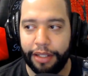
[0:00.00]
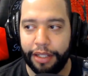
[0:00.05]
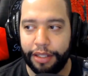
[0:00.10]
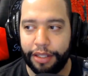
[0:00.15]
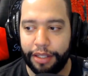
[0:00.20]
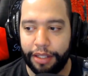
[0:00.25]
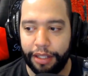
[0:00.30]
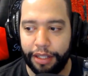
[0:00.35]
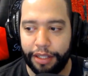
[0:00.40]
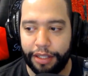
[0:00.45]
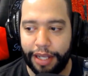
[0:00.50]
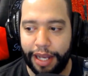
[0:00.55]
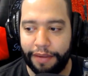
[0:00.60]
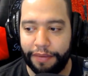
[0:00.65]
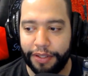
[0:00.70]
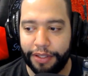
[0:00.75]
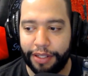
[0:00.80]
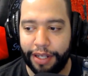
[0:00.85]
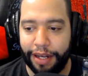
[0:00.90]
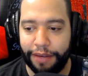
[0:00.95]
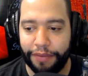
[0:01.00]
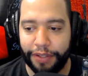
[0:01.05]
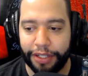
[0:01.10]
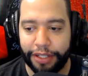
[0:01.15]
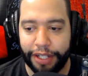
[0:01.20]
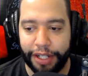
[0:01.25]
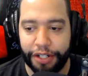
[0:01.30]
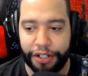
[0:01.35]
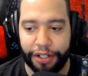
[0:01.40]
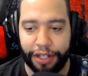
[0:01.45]
Let's have this
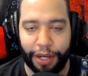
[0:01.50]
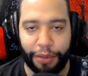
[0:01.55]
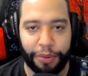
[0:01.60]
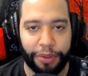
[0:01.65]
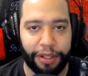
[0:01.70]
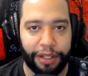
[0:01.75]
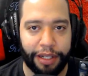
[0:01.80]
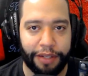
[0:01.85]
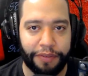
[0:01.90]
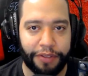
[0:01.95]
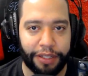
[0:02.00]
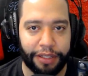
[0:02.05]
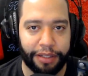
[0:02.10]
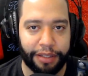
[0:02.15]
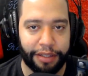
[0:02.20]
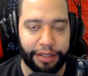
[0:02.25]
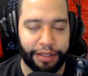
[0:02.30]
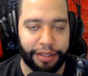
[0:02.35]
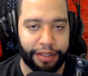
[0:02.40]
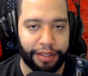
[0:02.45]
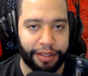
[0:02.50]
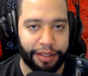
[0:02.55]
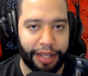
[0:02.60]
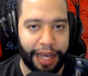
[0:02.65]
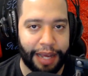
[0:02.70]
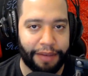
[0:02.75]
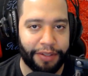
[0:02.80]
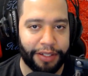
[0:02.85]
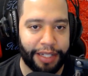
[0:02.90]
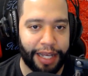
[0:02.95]
conversation. I would love to
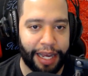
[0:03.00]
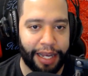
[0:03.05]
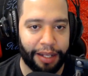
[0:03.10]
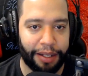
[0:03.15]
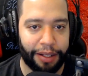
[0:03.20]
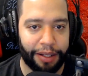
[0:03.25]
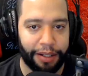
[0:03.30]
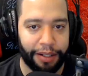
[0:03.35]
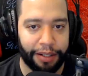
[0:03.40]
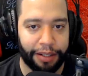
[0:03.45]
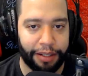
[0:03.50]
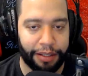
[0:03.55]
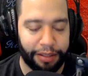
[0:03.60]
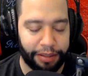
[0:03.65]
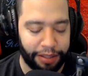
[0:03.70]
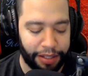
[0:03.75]
have a dialogue,